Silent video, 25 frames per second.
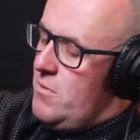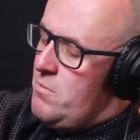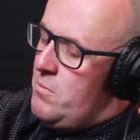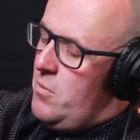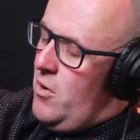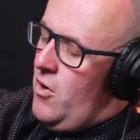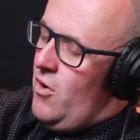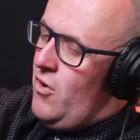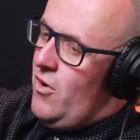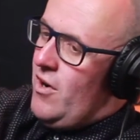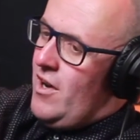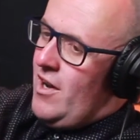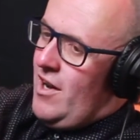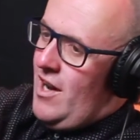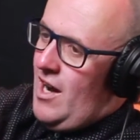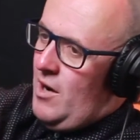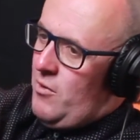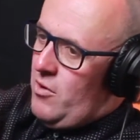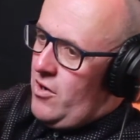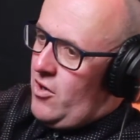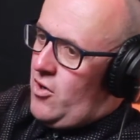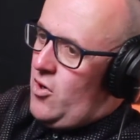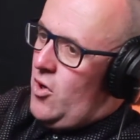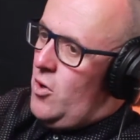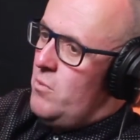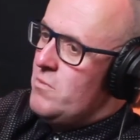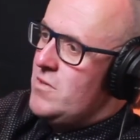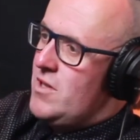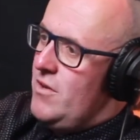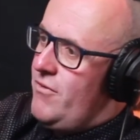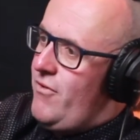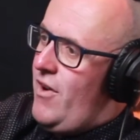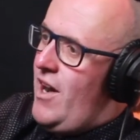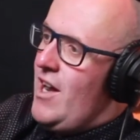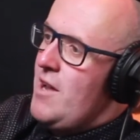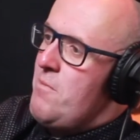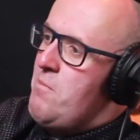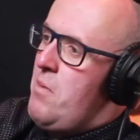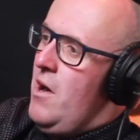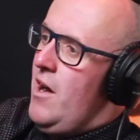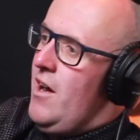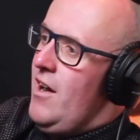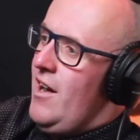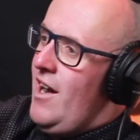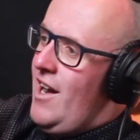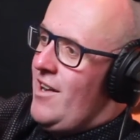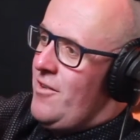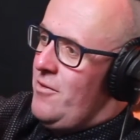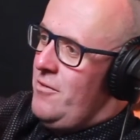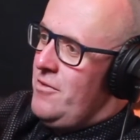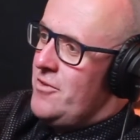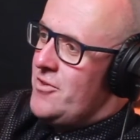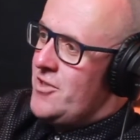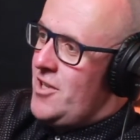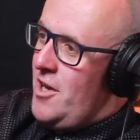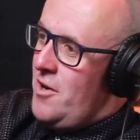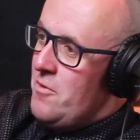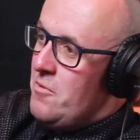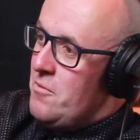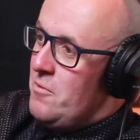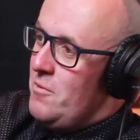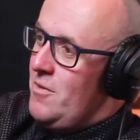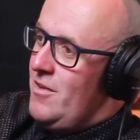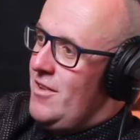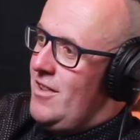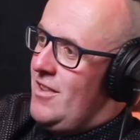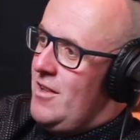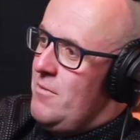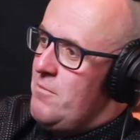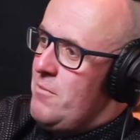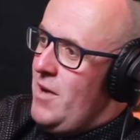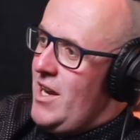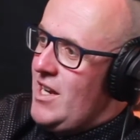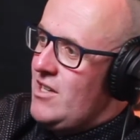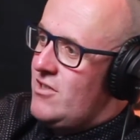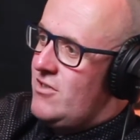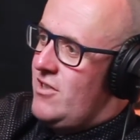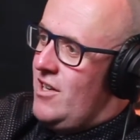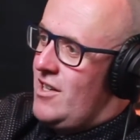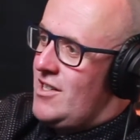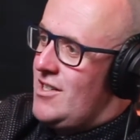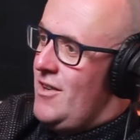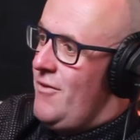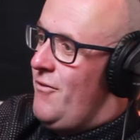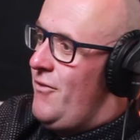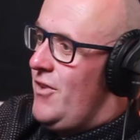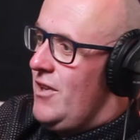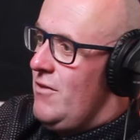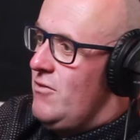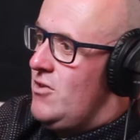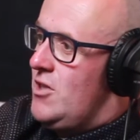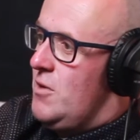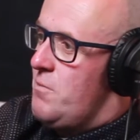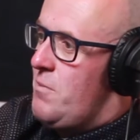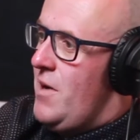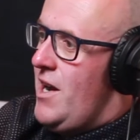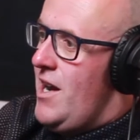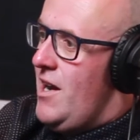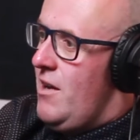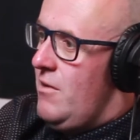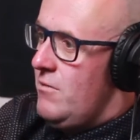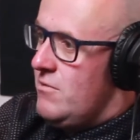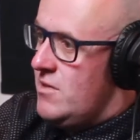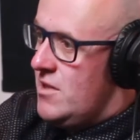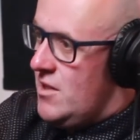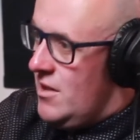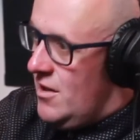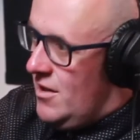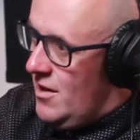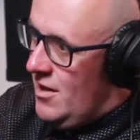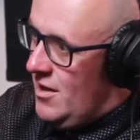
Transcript: But I want to come to Viper and also the Matrix and Futurebound